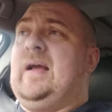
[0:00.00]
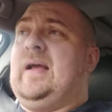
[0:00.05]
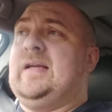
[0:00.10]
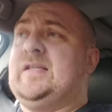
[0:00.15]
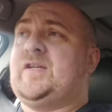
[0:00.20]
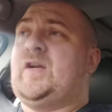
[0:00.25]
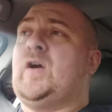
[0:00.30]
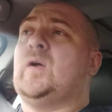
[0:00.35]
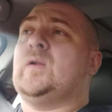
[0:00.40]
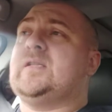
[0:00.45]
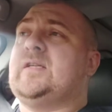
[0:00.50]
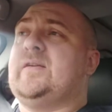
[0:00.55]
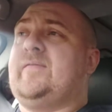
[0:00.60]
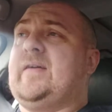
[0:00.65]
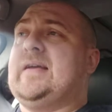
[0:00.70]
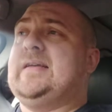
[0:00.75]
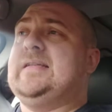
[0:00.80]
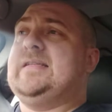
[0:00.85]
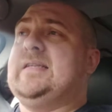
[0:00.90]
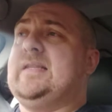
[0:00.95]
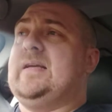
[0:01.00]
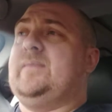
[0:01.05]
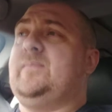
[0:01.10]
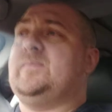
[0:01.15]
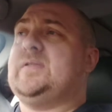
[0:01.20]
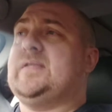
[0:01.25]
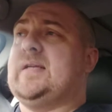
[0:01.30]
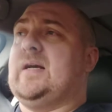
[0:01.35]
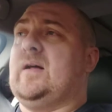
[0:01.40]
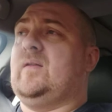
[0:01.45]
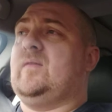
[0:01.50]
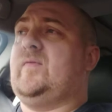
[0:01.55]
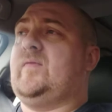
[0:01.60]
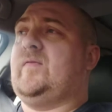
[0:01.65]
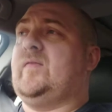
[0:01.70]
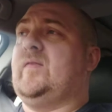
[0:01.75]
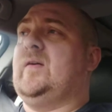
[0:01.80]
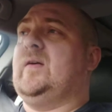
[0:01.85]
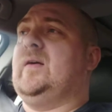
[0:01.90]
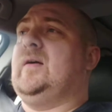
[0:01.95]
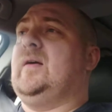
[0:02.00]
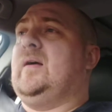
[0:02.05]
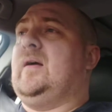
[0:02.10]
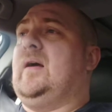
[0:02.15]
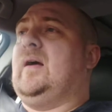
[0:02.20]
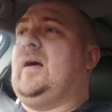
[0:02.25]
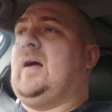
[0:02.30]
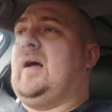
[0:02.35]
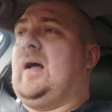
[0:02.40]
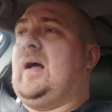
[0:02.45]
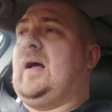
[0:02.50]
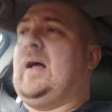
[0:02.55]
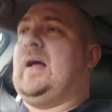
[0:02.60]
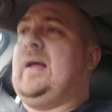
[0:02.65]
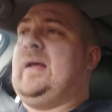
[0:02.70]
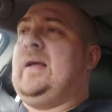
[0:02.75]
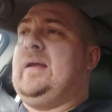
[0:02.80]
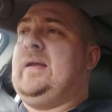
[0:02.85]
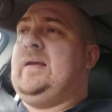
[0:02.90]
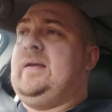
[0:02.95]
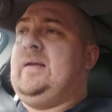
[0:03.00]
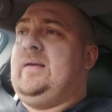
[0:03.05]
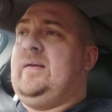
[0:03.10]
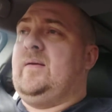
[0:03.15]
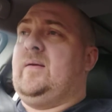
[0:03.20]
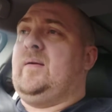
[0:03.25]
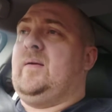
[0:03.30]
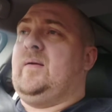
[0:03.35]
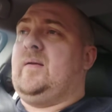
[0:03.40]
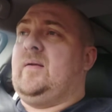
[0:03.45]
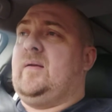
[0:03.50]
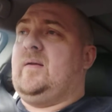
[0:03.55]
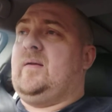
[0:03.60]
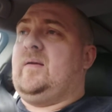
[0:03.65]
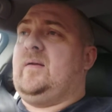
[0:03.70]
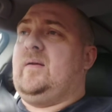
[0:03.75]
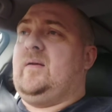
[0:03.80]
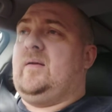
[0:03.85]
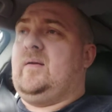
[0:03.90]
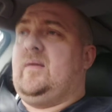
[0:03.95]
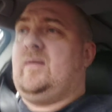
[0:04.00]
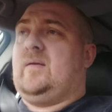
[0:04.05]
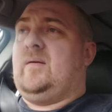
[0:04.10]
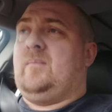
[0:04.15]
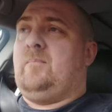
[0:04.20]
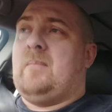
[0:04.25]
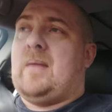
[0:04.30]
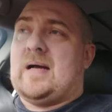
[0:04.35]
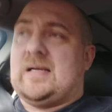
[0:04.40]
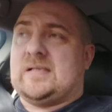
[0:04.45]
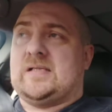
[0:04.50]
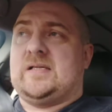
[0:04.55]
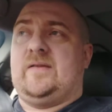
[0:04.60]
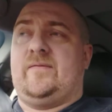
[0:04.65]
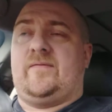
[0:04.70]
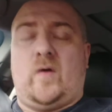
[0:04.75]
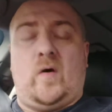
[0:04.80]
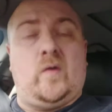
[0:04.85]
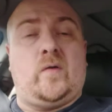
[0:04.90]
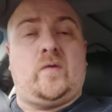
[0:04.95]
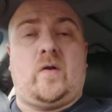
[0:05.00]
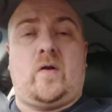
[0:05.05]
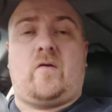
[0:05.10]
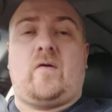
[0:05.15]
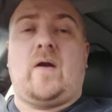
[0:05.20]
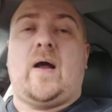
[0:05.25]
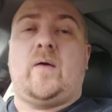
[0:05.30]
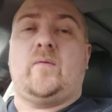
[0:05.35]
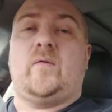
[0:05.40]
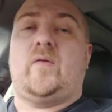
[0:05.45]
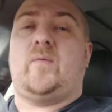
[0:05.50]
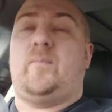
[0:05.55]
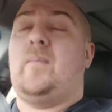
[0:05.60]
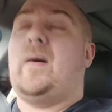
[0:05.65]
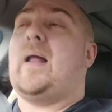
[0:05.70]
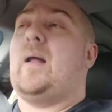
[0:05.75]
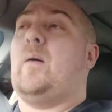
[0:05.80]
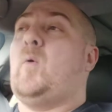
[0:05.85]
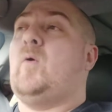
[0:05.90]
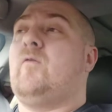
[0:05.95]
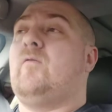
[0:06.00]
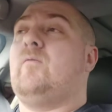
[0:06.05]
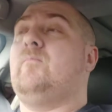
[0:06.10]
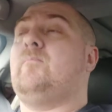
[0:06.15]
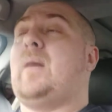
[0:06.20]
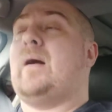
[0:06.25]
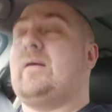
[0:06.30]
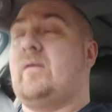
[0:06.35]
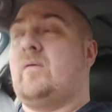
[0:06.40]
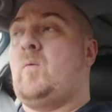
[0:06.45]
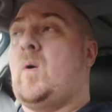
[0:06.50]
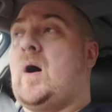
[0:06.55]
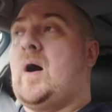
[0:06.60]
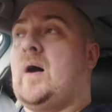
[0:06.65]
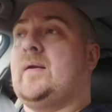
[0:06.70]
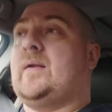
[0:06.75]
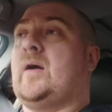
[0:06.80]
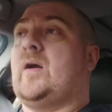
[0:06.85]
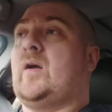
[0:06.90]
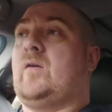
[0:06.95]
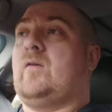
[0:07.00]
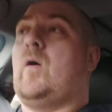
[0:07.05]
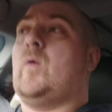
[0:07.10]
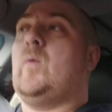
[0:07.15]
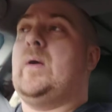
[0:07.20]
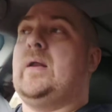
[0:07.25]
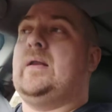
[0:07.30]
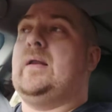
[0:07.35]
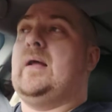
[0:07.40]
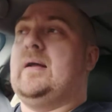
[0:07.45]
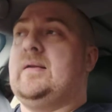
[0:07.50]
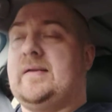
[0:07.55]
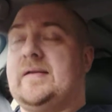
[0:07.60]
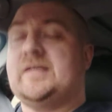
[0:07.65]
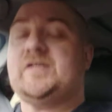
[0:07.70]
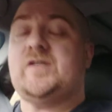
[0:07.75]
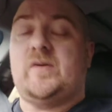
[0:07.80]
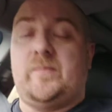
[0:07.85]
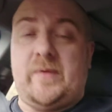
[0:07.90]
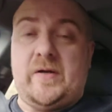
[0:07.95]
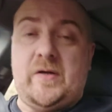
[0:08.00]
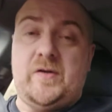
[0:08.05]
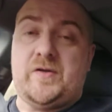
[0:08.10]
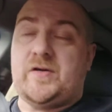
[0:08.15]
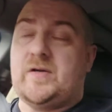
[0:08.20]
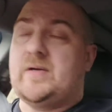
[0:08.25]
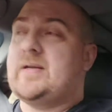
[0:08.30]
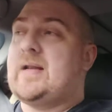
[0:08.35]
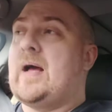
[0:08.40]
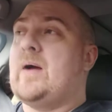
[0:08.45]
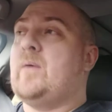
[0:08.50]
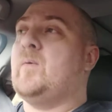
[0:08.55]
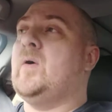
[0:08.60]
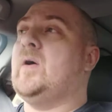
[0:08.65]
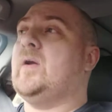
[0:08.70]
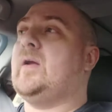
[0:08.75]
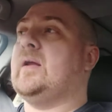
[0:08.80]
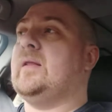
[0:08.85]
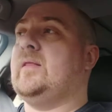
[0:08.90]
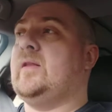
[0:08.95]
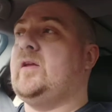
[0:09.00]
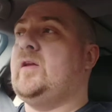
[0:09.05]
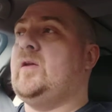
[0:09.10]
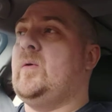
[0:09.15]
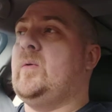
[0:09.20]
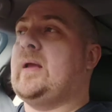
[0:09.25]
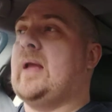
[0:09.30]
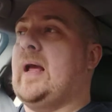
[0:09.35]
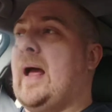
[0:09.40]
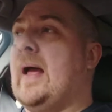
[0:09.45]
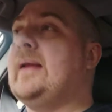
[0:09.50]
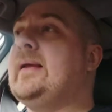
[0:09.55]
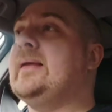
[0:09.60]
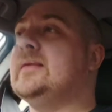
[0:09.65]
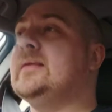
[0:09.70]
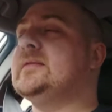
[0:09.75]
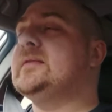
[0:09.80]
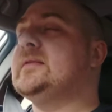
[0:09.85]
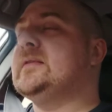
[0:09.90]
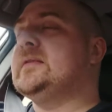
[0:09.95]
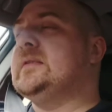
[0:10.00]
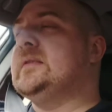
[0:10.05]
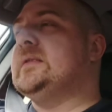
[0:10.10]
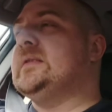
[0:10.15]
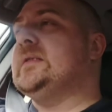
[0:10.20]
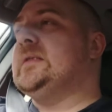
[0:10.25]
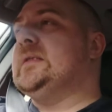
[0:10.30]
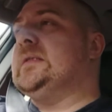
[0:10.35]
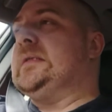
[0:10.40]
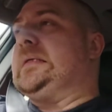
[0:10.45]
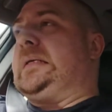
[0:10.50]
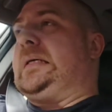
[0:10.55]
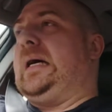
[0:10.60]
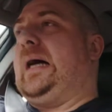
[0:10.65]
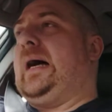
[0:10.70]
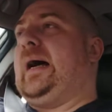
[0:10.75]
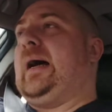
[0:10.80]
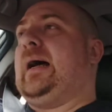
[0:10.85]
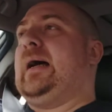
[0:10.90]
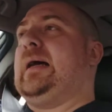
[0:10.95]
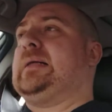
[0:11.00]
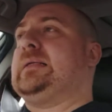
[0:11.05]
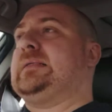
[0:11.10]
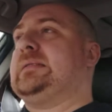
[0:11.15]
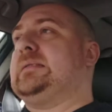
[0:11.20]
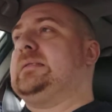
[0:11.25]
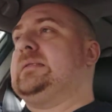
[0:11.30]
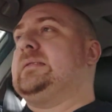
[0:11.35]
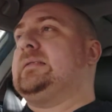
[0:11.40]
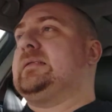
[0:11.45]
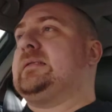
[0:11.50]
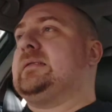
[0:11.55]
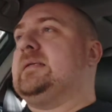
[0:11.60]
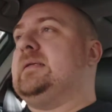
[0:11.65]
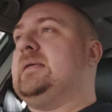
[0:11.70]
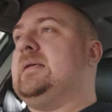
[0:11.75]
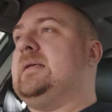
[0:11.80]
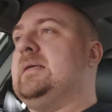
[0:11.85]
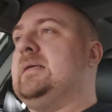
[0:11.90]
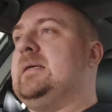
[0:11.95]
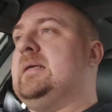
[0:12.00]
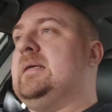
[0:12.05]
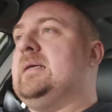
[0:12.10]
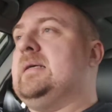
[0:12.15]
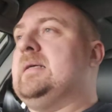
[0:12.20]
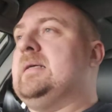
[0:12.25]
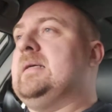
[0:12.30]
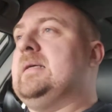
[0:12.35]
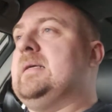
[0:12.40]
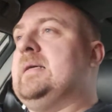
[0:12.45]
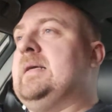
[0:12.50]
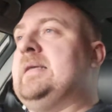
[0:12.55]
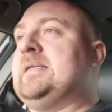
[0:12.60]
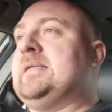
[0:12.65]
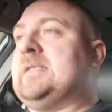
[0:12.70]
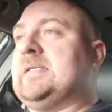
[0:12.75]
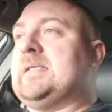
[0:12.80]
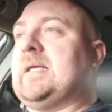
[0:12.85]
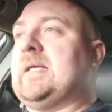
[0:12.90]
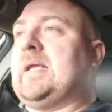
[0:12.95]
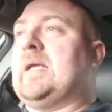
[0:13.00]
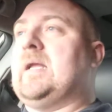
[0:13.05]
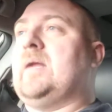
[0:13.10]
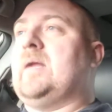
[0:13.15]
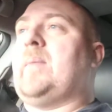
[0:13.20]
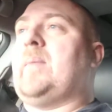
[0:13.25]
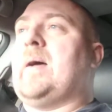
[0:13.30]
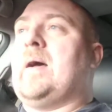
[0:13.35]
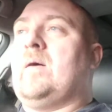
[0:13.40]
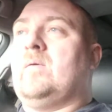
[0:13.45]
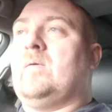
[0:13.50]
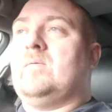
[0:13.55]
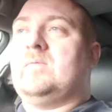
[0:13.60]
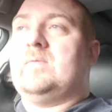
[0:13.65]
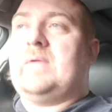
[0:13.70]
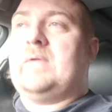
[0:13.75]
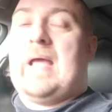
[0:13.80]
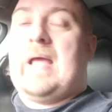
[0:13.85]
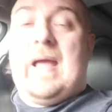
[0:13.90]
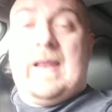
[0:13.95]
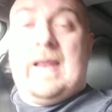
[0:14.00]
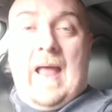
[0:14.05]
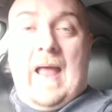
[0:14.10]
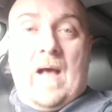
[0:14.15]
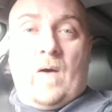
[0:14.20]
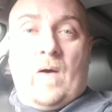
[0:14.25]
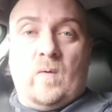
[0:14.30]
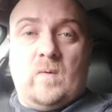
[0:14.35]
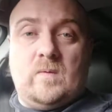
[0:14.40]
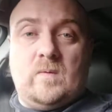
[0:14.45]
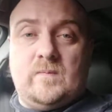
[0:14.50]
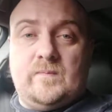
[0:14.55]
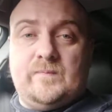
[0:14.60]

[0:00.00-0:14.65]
He's cultivated himself a massive underground marijuana growing and distribution network in the UK, and is thinking about getting out.